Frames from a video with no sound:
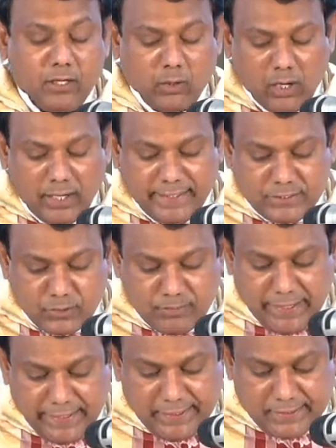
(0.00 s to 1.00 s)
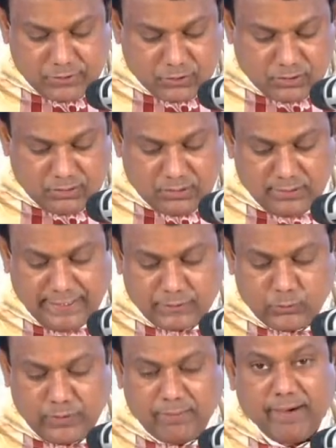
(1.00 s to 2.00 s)
God has made us
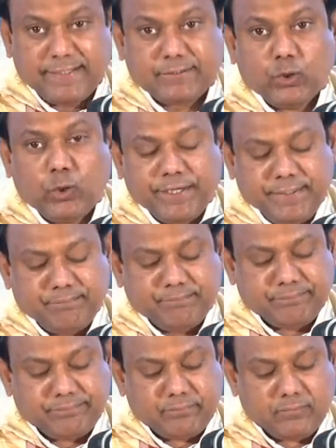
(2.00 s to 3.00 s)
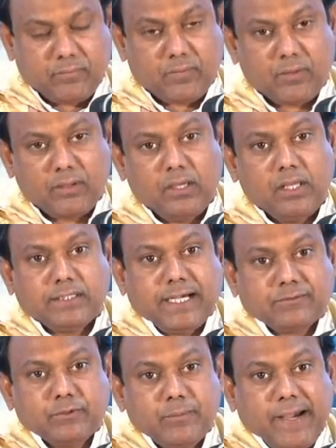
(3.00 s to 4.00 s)
that we might know him,
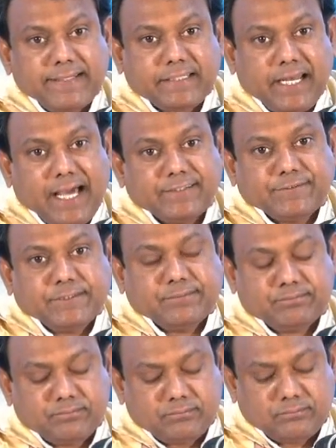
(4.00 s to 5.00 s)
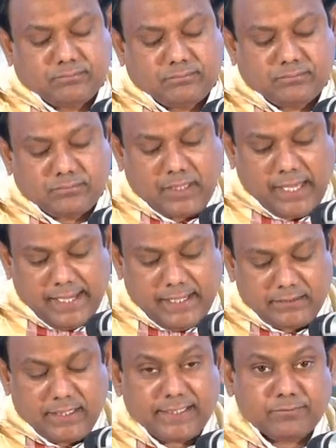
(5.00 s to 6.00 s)
that we might love him,
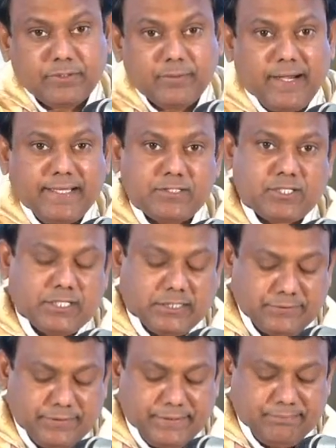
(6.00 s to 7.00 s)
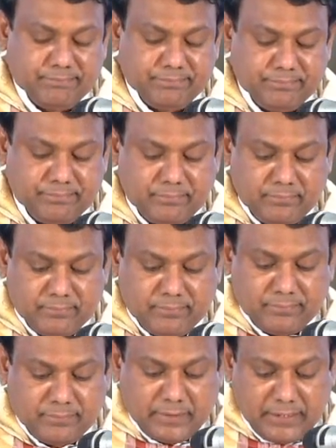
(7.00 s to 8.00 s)
and that we might serve him
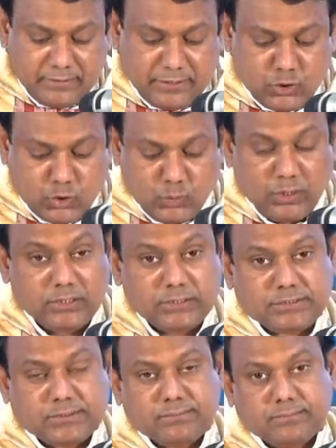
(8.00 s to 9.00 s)
in this world,